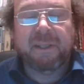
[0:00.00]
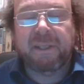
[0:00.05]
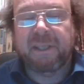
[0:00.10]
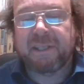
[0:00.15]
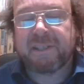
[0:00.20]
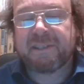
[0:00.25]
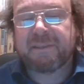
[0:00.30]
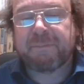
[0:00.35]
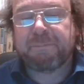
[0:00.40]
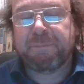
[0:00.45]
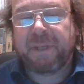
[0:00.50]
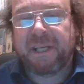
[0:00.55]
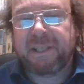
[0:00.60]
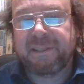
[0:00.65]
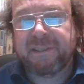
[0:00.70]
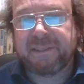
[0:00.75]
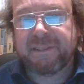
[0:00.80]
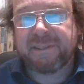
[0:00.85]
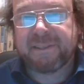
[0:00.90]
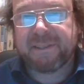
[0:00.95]

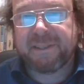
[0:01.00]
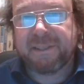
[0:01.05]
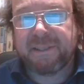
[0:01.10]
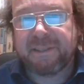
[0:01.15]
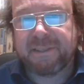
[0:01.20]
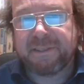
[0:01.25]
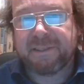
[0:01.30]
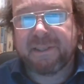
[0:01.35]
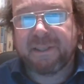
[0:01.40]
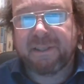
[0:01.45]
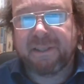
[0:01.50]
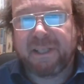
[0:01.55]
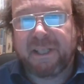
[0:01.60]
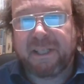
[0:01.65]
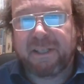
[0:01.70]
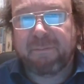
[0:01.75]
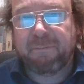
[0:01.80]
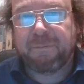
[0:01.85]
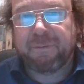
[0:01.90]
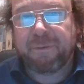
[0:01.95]
Expense is the
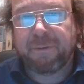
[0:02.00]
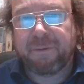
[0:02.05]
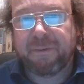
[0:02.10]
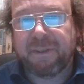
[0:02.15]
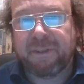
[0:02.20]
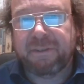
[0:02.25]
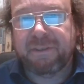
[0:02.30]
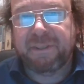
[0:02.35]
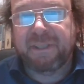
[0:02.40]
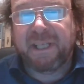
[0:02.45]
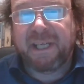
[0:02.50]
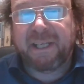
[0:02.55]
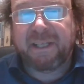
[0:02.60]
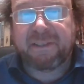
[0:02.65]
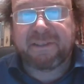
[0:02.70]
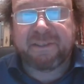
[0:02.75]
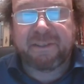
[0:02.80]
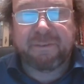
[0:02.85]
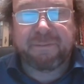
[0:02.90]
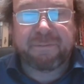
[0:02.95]
name for the
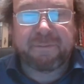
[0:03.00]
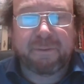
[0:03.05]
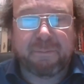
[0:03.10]
negative